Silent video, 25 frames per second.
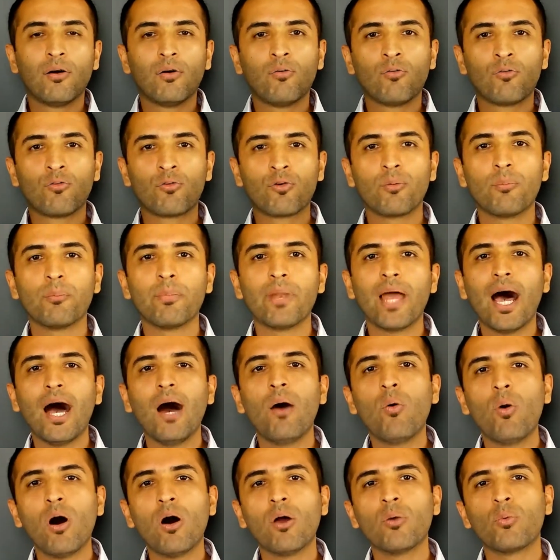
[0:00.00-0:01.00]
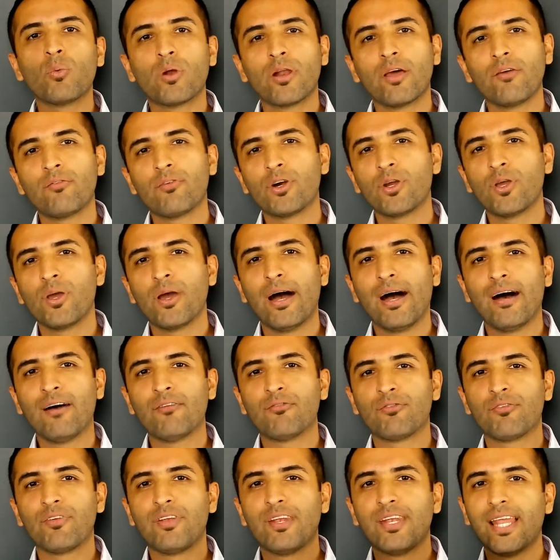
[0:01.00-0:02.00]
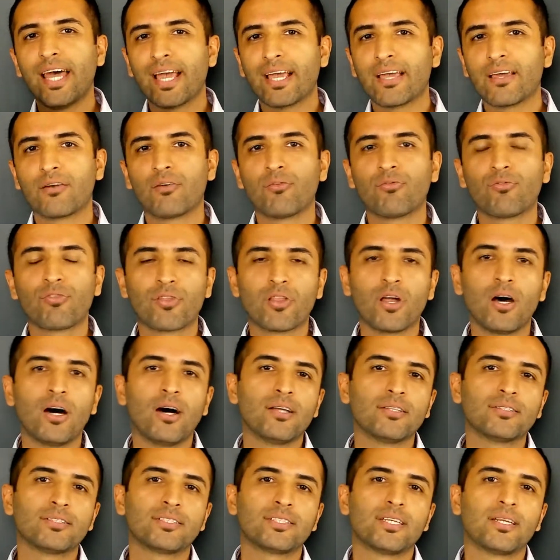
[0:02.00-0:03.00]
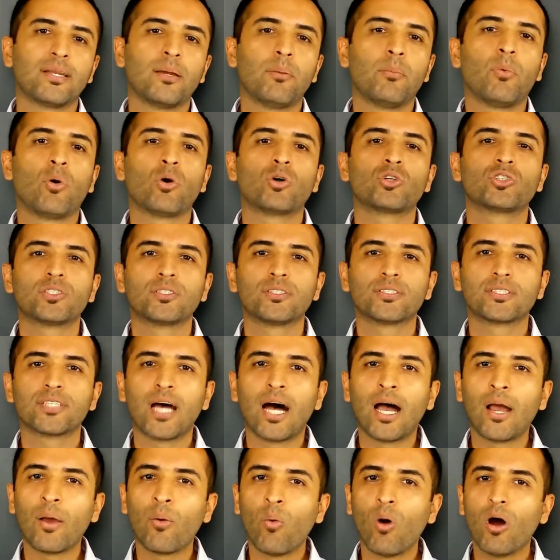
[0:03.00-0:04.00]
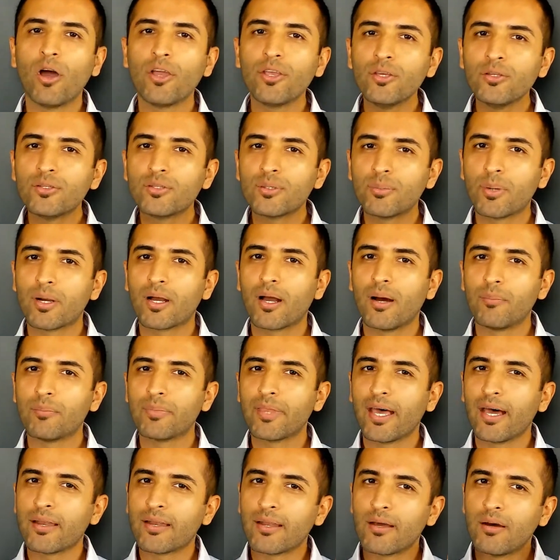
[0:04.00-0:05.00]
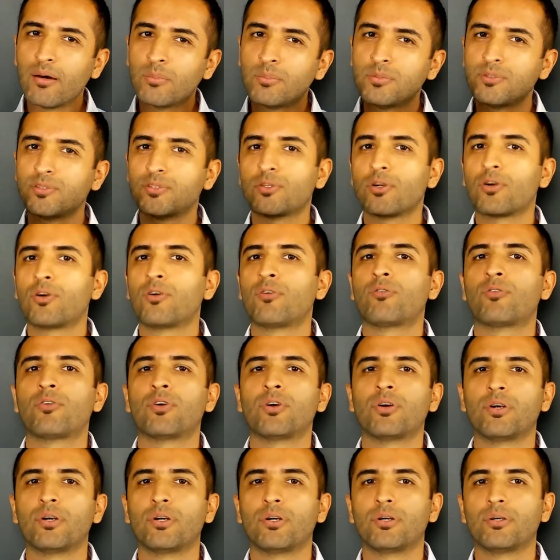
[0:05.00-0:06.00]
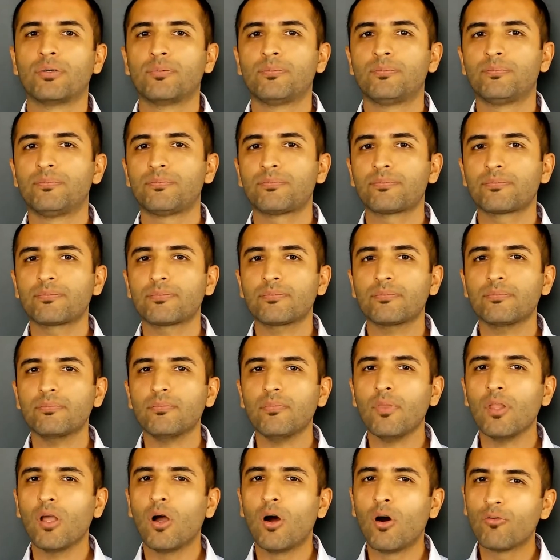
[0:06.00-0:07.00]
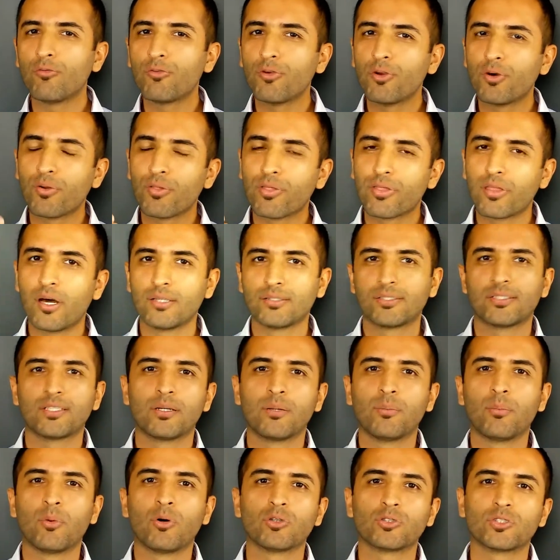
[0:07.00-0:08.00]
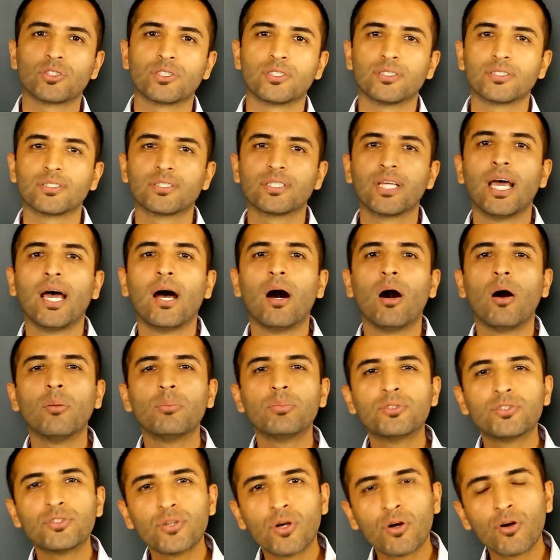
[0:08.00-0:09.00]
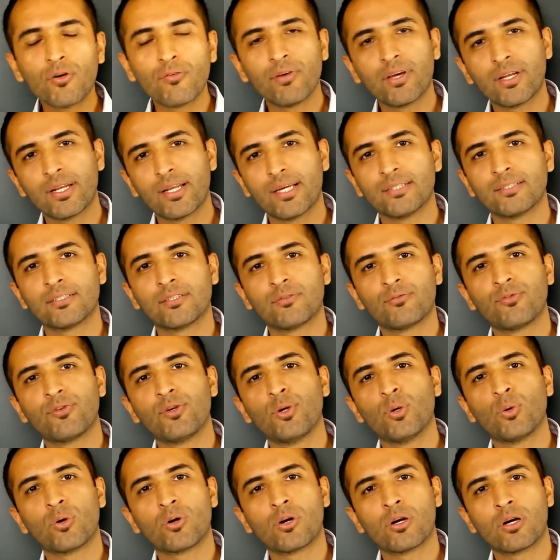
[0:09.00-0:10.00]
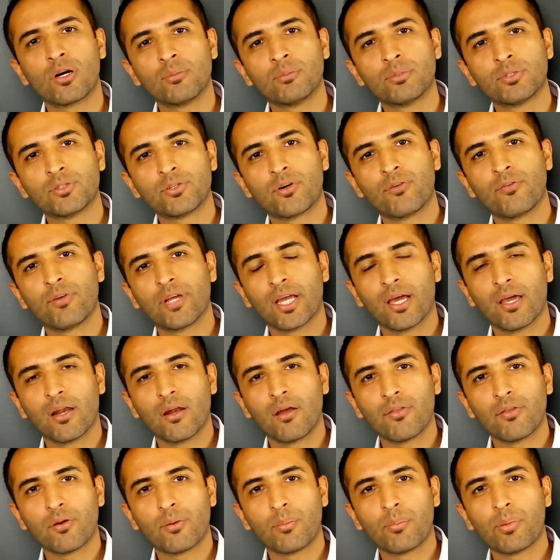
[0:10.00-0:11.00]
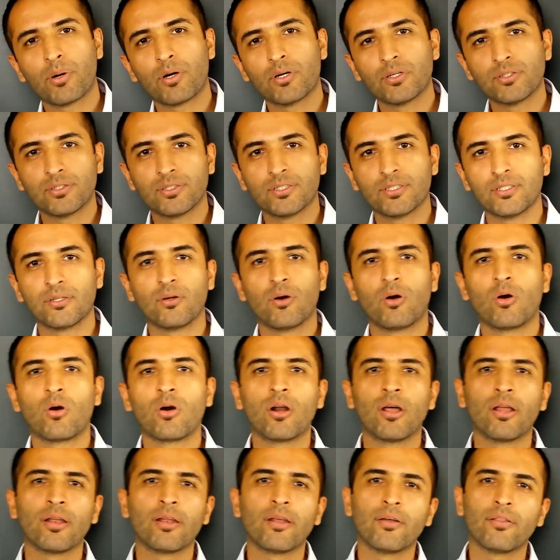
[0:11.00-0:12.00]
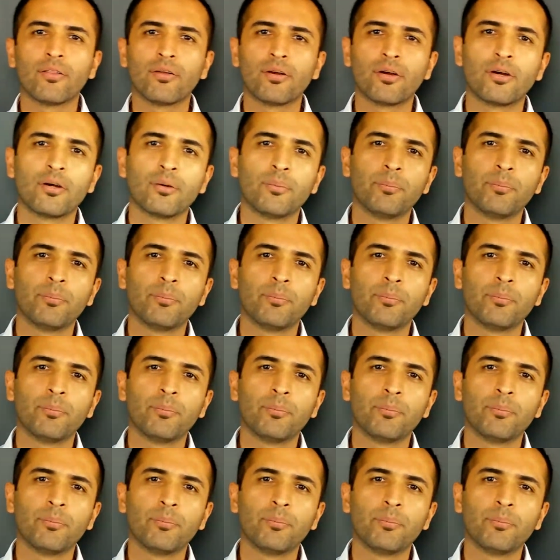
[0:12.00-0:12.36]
from now on, whenever you have negative thoughts and emotions, I want you to become that observer of your thoughts and emotions. Observe it as if you were observing another person or another